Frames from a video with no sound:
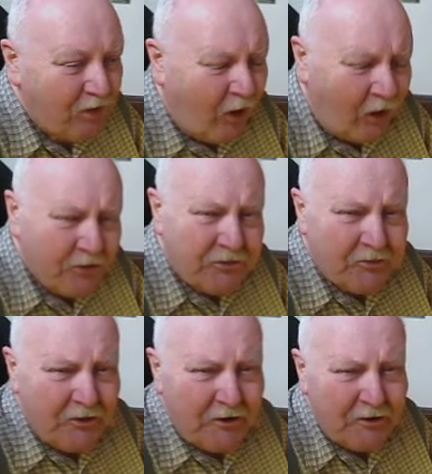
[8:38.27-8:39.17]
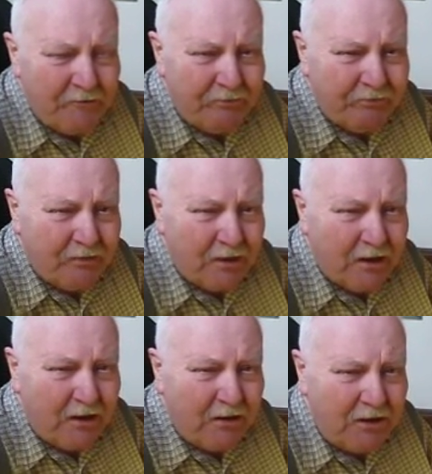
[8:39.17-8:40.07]
Austria,
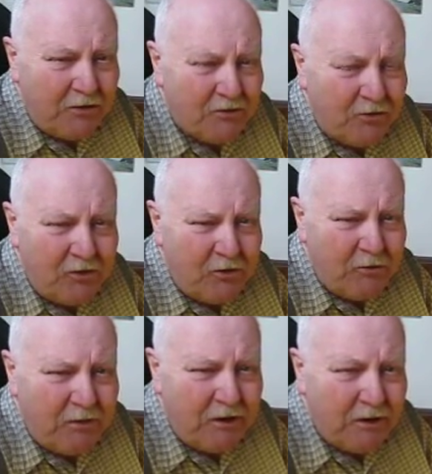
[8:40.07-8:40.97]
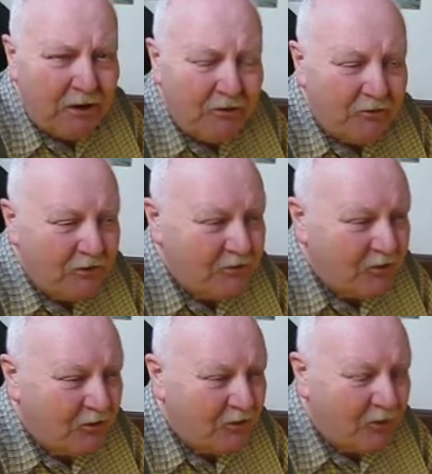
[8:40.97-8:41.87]
and the Eastern European countries.
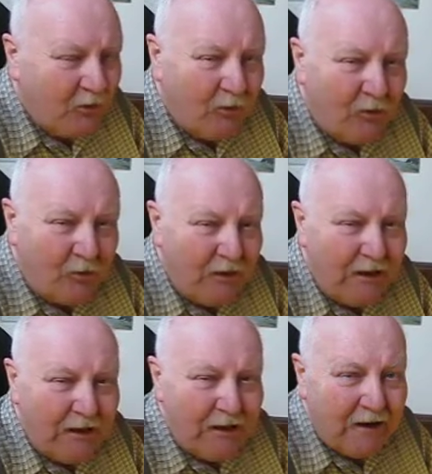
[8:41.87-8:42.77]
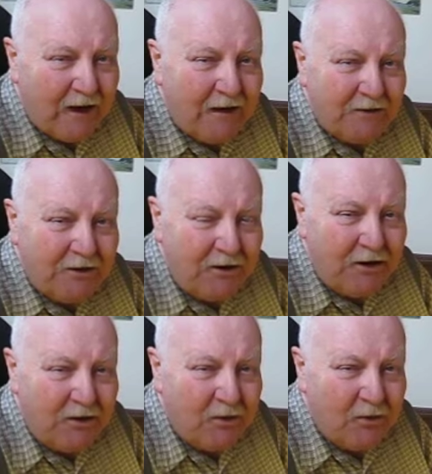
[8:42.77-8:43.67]
They're all really getting
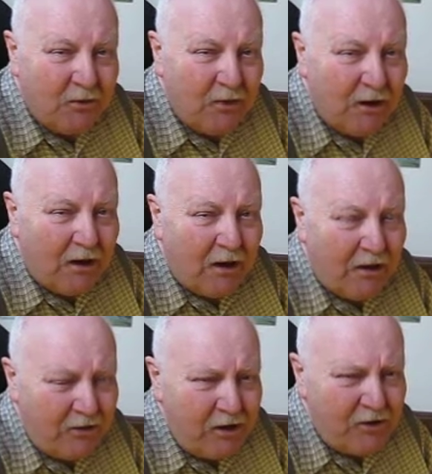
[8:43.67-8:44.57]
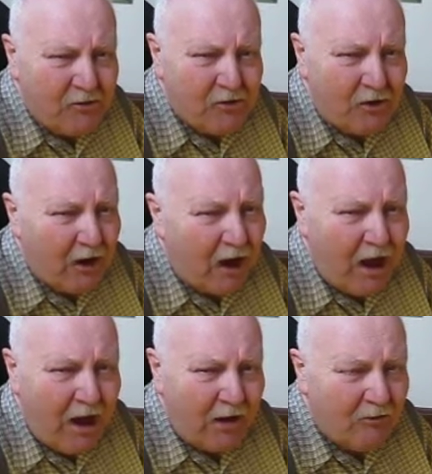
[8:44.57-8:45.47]
anti-EU. And the EU's got a
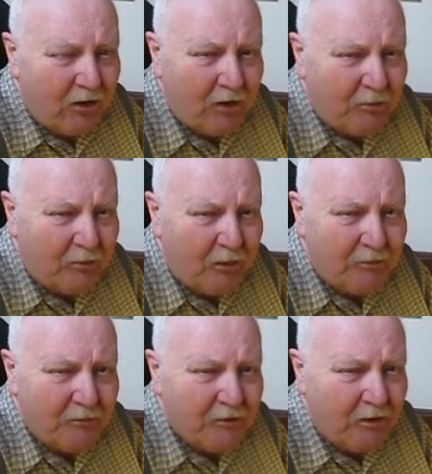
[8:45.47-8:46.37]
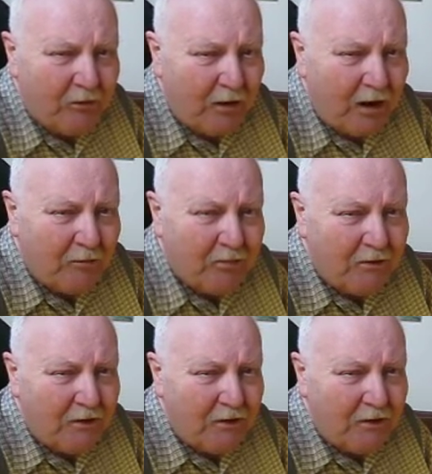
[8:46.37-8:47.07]
hell of a lot of problems coming up